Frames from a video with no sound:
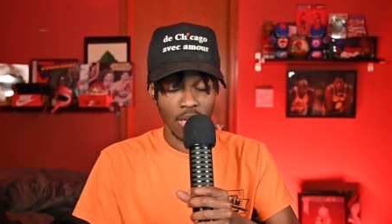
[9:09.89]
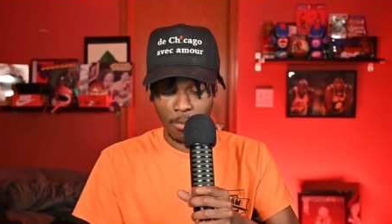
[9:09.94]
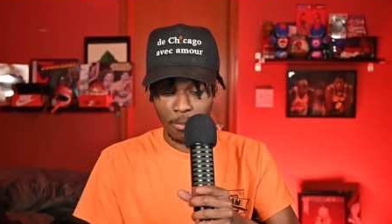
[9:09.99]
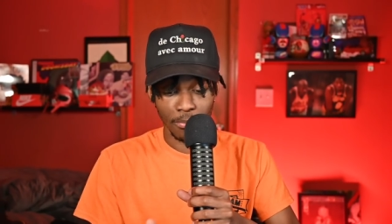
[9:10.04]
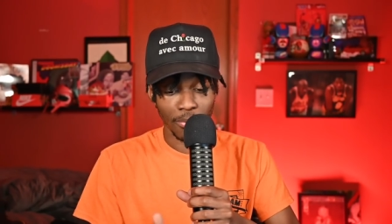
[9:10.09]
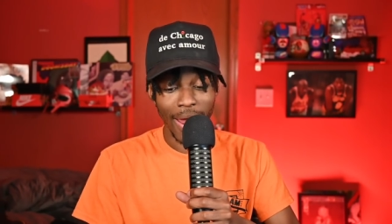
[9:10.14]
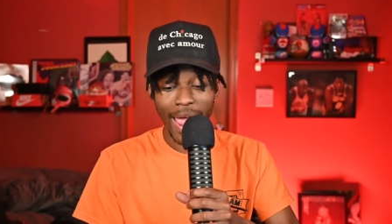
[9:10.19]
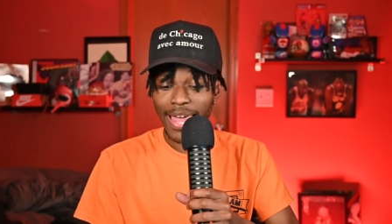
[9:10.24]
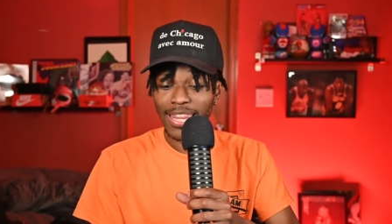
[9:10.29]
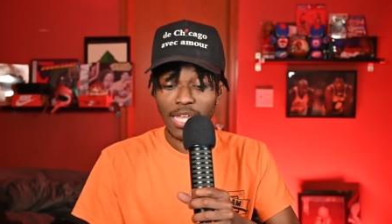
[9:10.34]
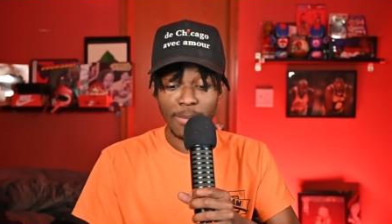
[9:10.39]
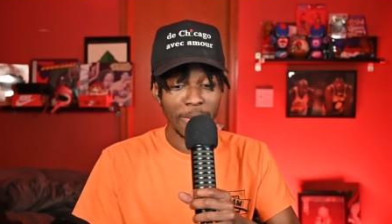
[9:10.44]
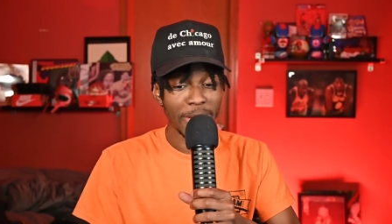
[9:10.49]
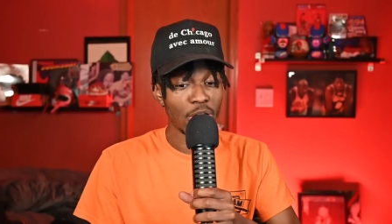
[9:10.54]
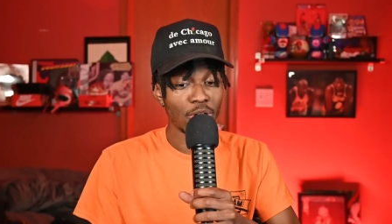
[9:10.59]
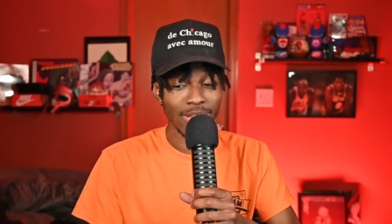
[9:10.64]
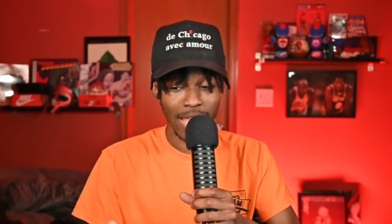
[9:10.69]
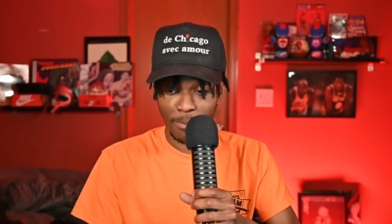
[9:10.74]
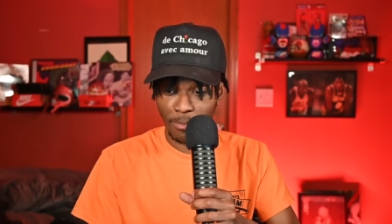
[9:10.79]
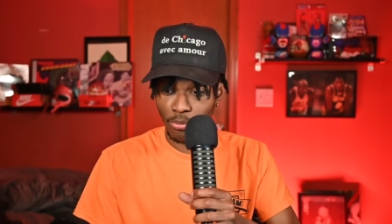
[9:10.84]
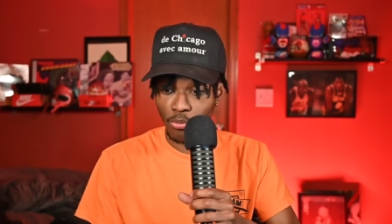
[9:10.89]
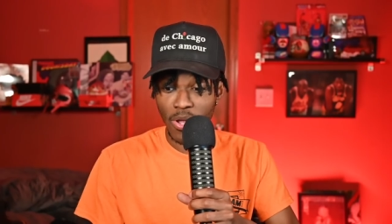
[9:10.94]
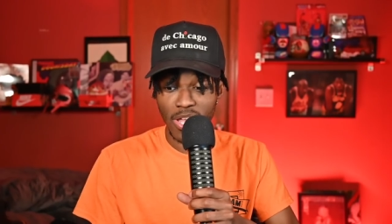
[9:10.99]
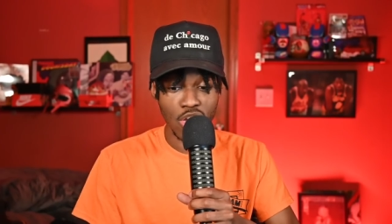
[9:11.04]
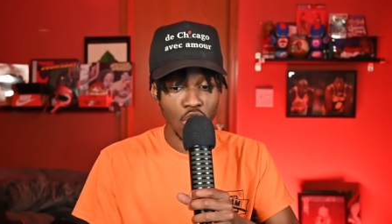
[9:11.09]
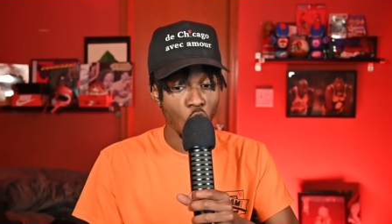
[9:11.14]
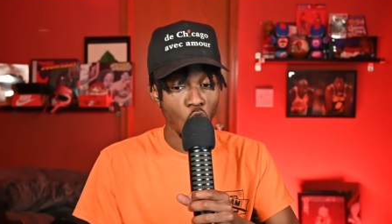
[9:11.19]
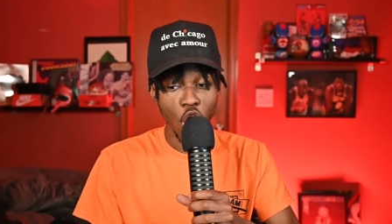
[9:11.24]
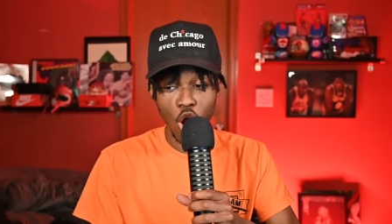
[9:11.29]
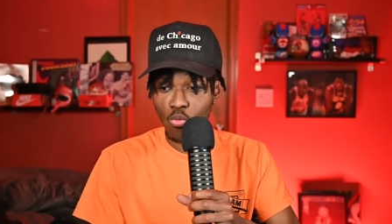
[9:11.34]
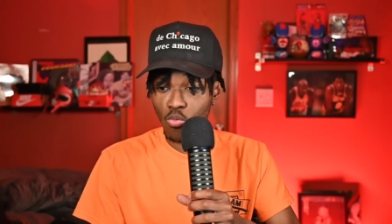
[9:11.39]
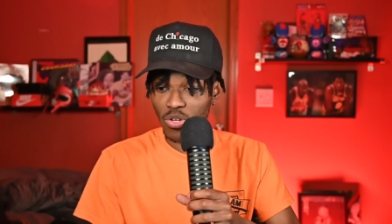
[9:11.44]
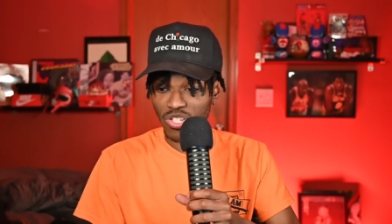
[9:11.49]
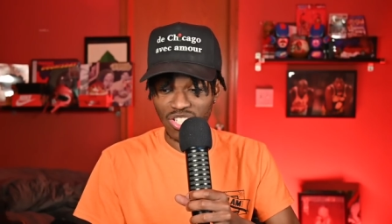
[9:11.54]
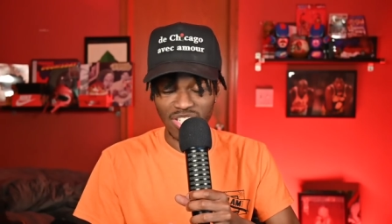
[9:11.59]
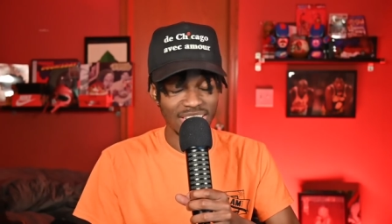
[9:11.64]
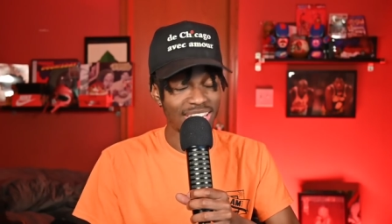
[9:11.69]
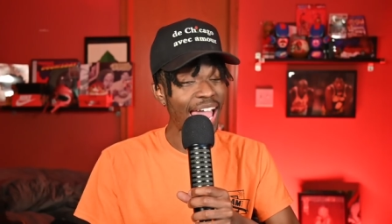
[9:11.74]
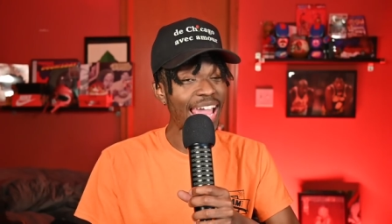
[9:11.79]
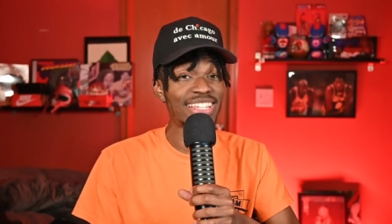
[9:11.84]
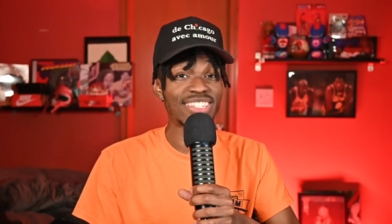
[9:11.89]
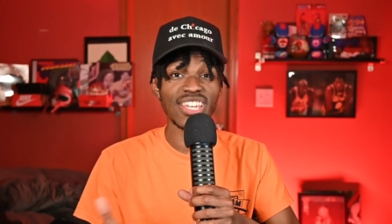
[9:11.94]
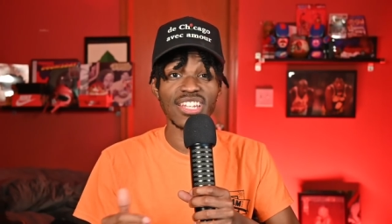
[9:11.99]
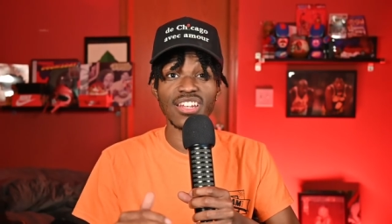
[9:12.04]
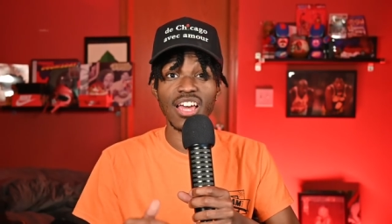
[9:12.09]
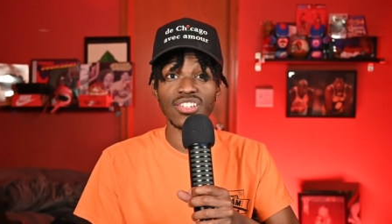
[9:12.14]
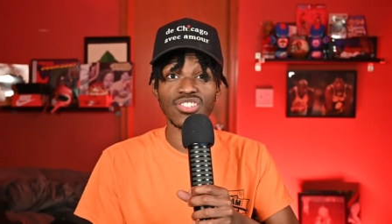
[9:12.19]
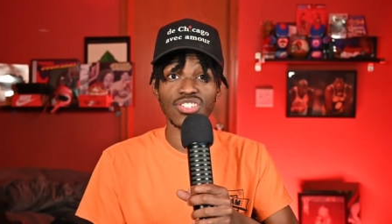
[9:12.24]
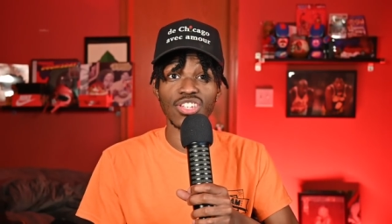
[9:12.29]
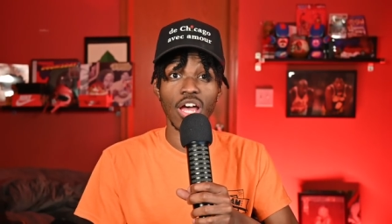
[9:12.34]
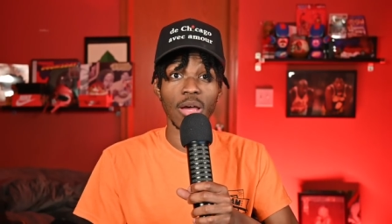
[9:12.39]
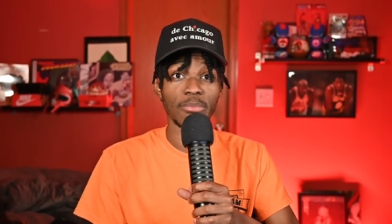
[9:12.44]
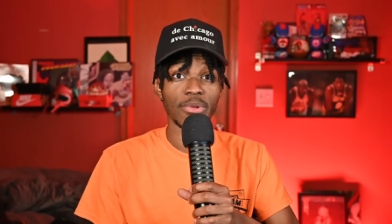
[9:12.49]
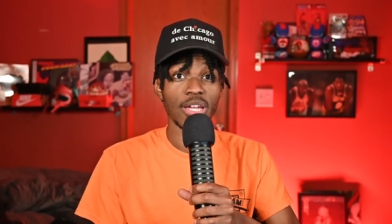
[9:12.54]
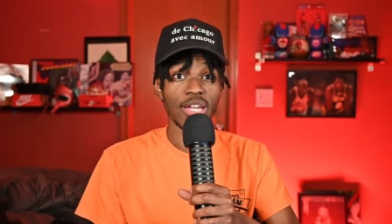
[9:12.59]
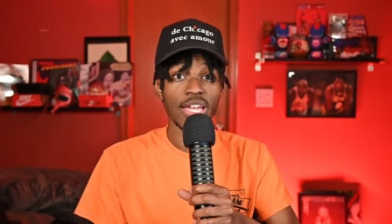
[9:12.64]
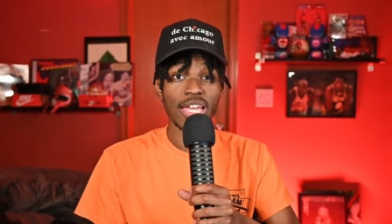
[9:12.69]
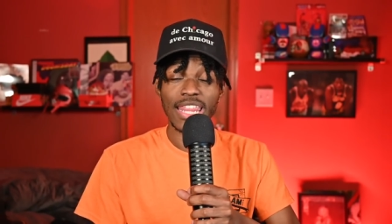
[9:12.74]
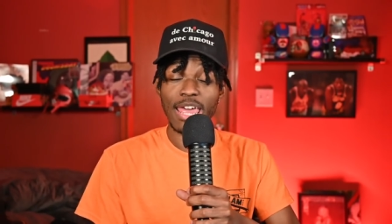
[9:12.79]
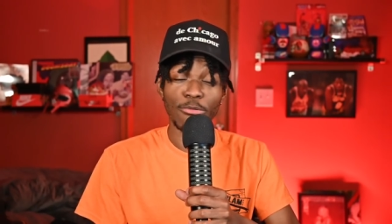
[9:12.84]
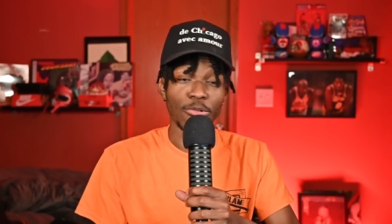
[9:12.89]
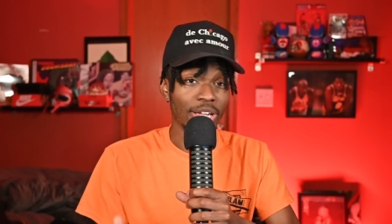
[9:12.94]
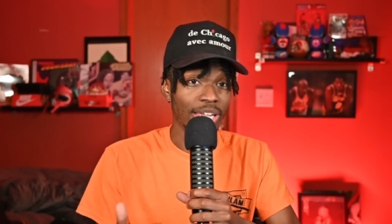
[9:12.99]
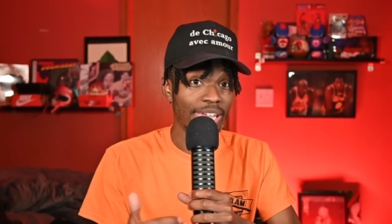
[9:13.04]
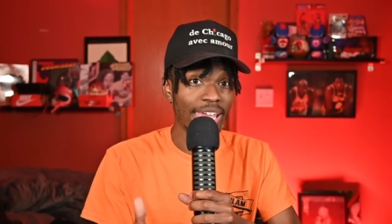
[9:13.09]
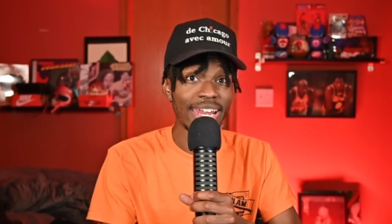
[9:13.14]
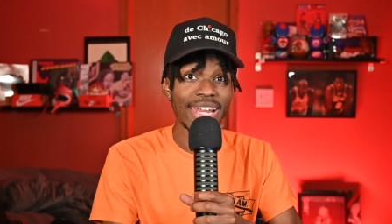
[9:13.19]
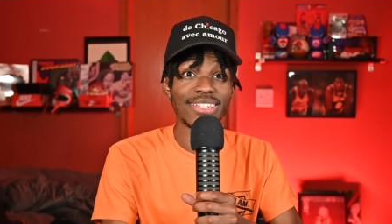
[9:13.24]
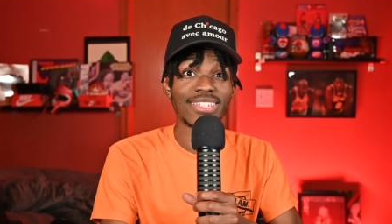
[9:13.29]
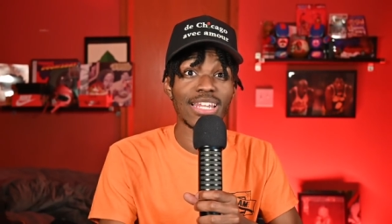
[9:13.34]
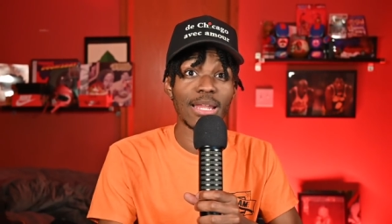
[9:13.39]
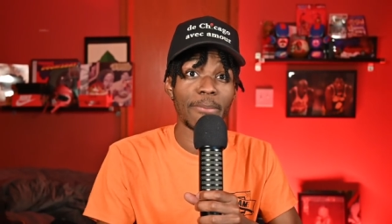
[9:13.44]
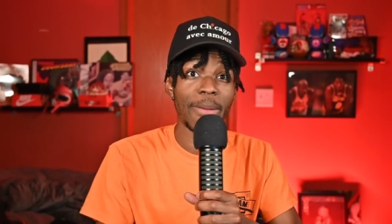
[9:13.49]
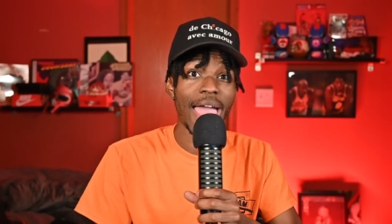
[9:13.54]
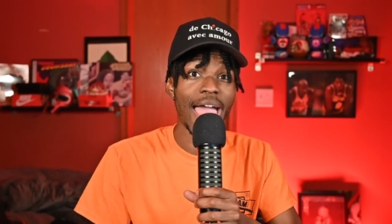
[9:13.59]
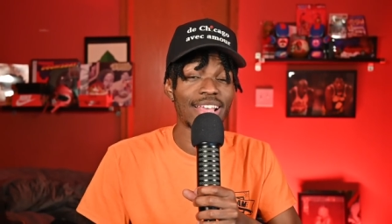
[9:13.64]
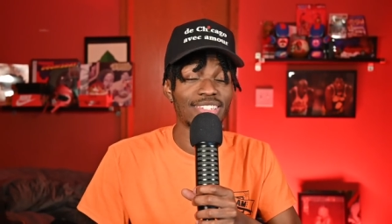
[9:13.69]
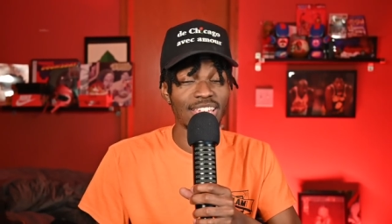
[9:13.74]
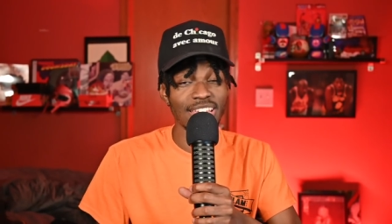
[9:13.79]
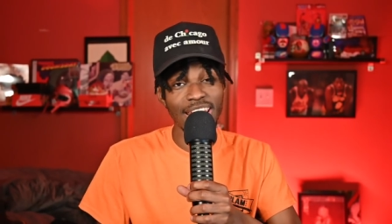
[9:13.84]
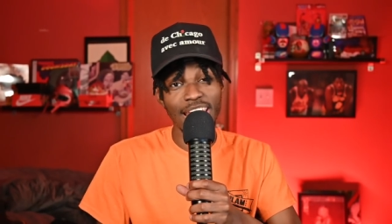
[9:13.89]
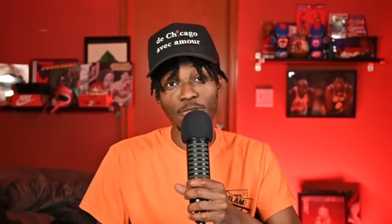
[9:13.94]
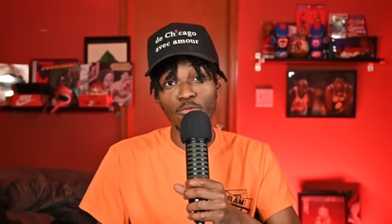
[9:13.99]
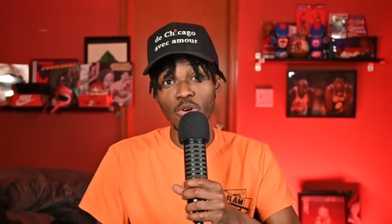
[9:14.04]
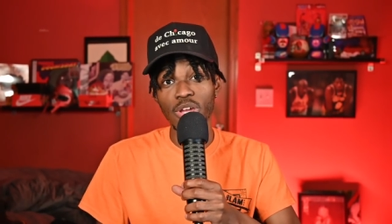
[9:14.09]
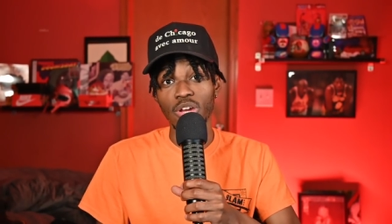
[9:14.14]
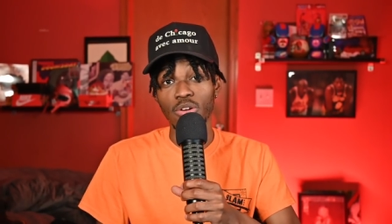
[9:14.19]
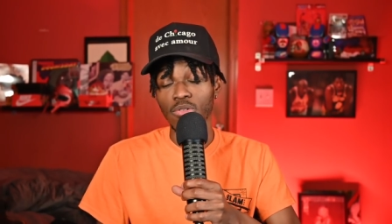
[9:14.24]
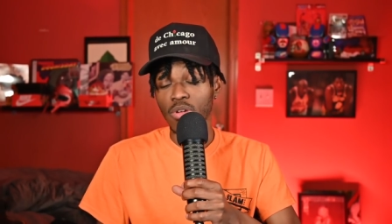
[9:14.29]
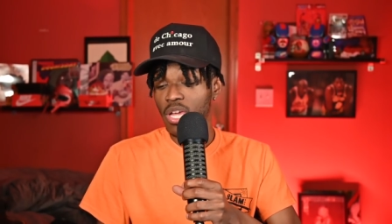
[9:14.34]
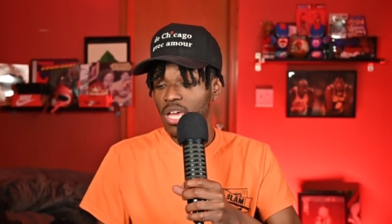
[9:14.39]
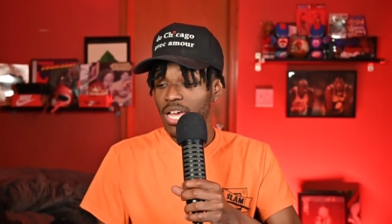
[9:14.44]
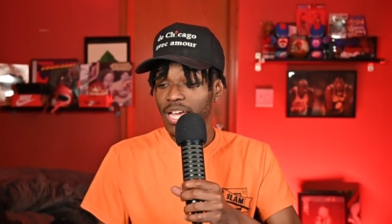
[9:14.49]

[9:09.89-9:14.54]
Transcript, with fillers: Bradley Beal that point guard was dicing us up. They were getting to the basket at will.